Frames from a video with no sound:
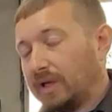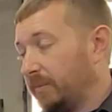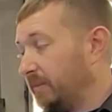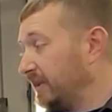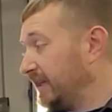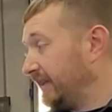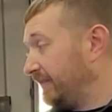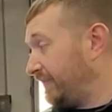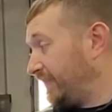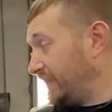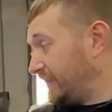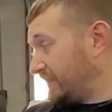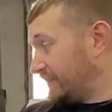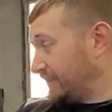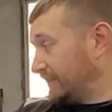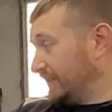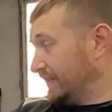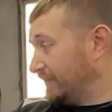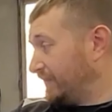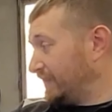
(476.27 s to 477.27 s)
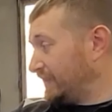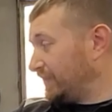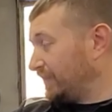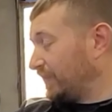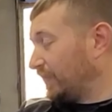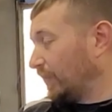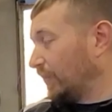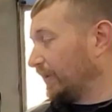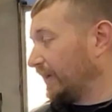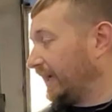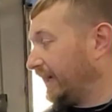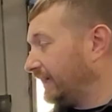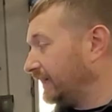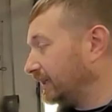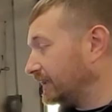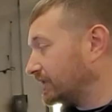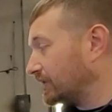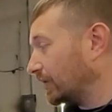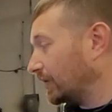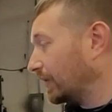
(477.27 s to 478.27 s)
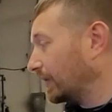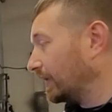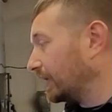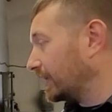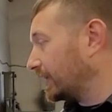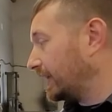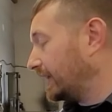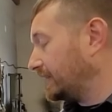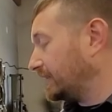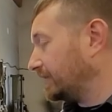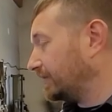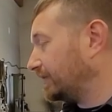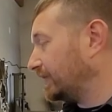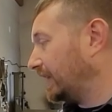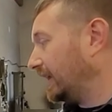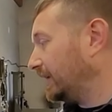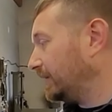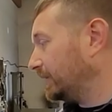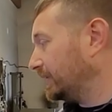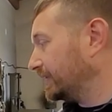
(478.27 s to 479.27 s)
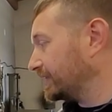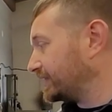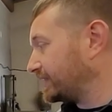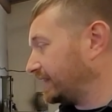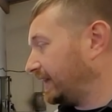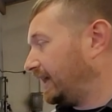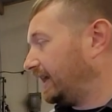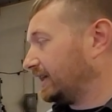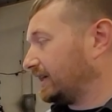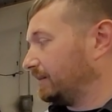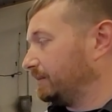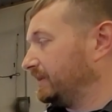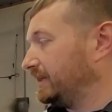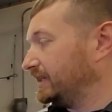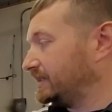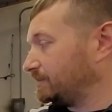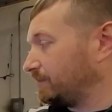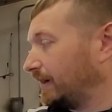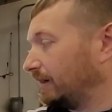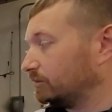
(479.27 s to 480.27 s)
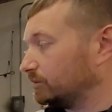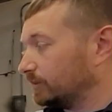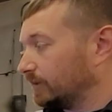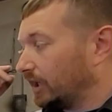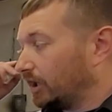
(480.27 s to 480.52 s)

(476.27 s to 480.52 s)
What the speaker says: I mean, if it's 490 torque at the flywheel stock, I mean, it's probably